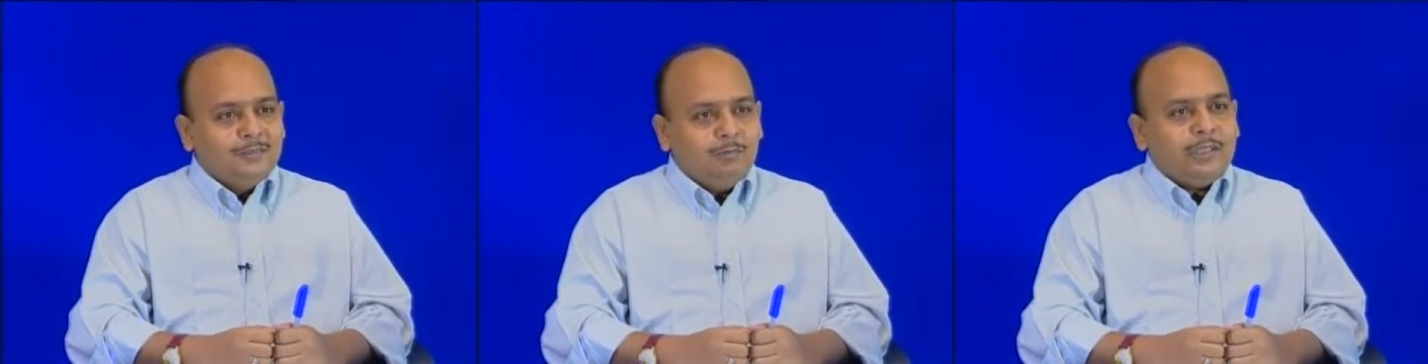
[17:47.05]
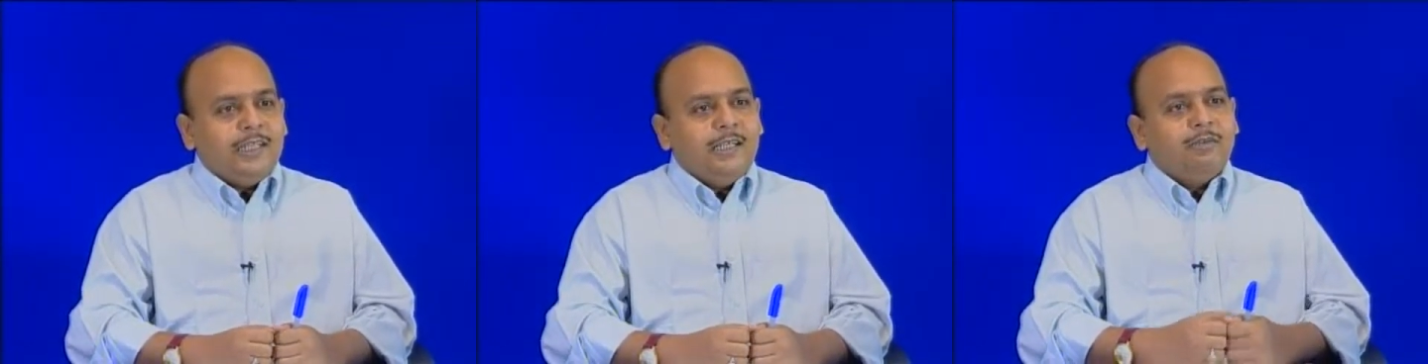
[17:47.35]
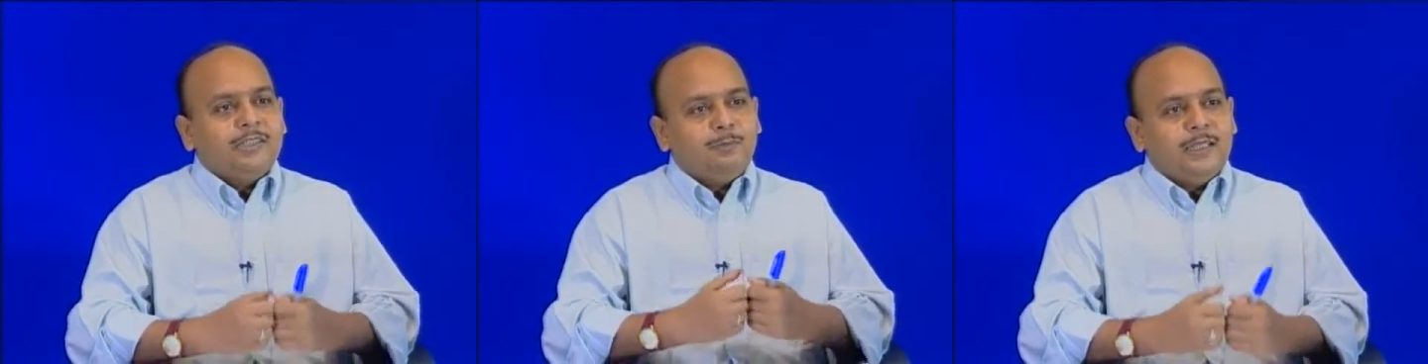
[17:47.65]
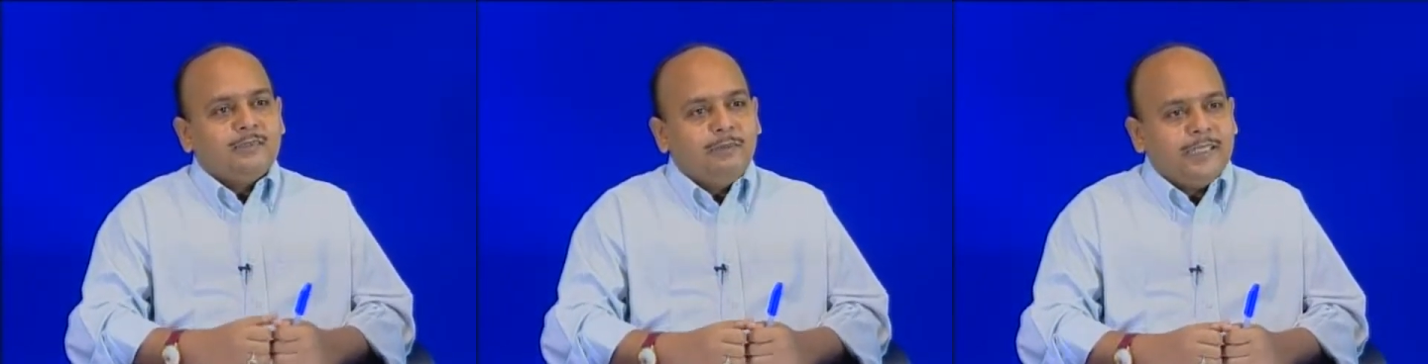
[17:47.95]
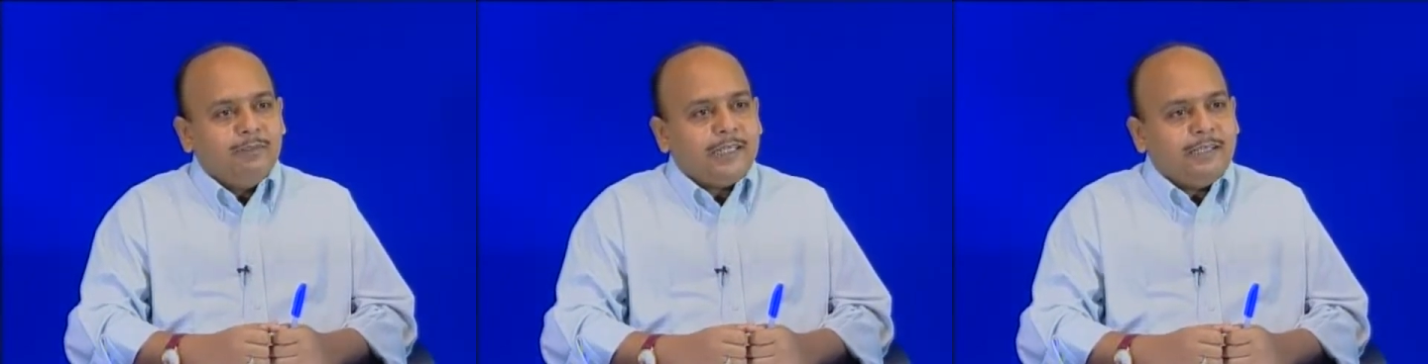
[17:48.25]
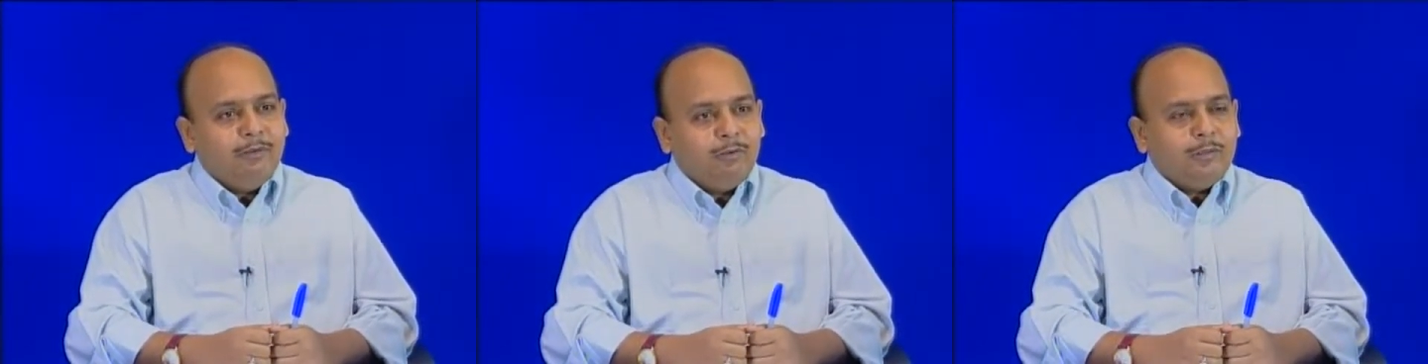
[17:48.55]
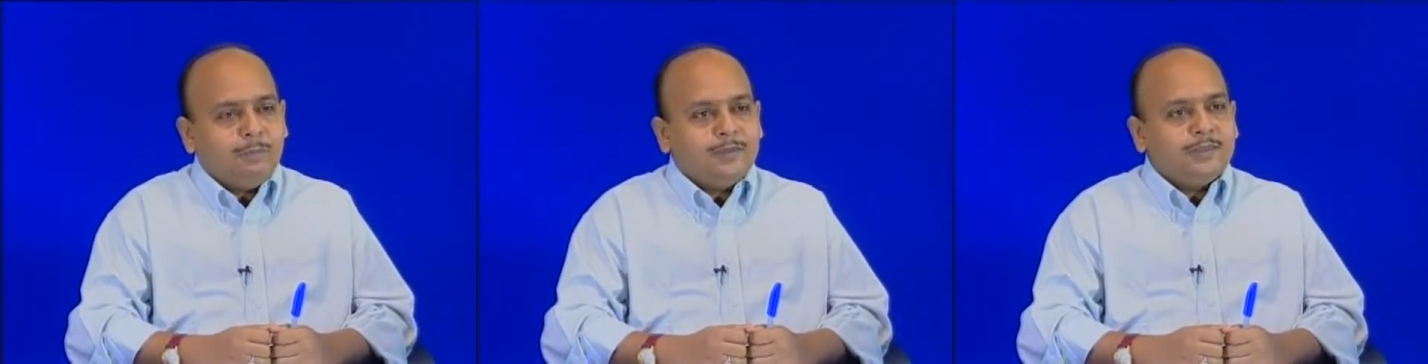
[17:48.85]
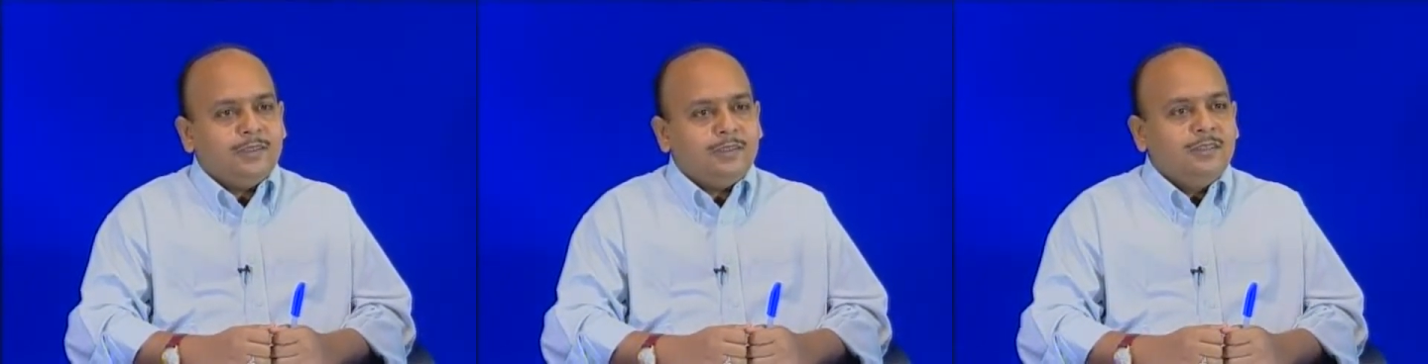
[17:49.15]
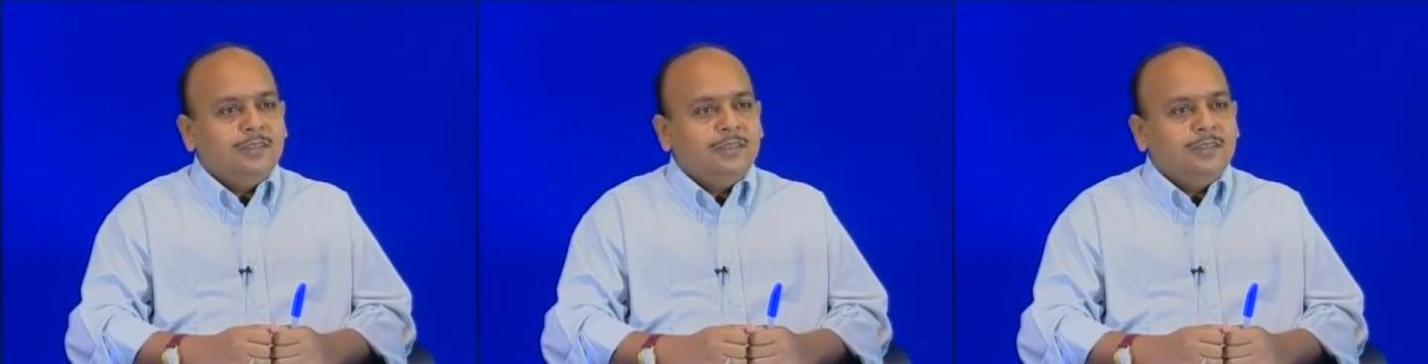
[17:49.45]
what kind of responsibility you are giving to the person,